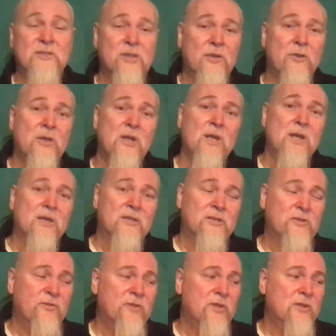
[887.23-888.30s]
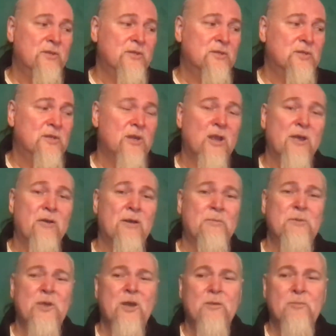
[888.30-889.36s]
So just for those,
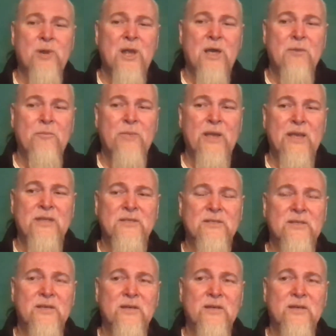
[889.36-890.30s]
I'm going plant-based.